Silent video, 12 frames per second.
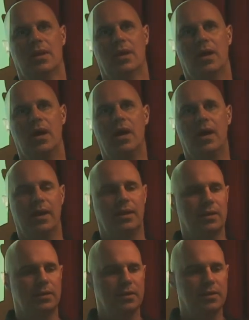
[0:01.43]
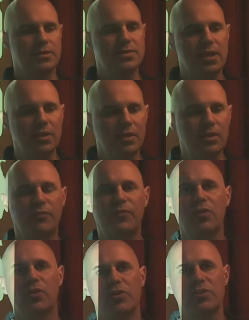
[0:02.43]
All right, let's take a look at
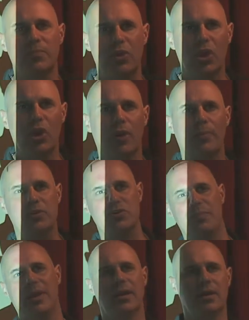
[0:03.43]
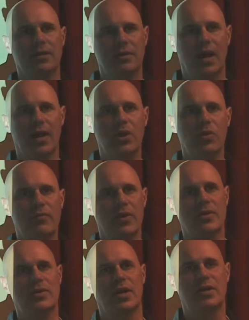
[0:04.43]
feudalism in Europe and Japan. I know we've
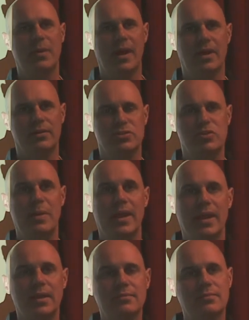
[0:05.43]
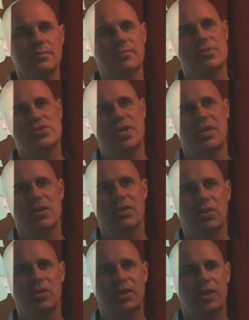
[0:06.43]
already talked about Japan. Let's take another
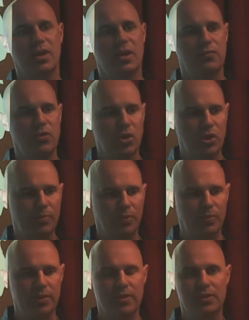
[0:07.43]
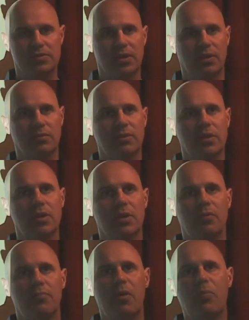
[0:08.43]
look at kind of Europe and the way things go.
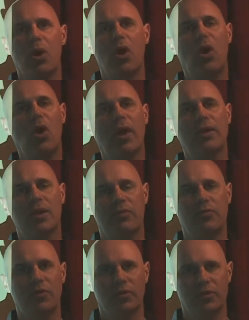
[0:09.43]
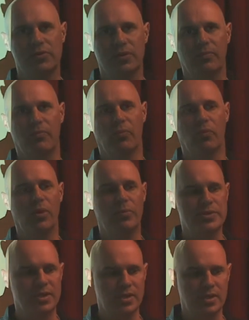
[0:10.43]
Remember, our whole idea of feudalism, what
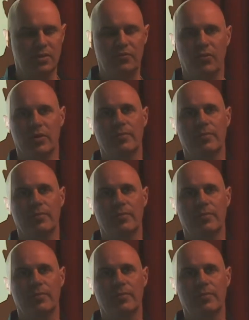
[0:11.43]
was it needed for?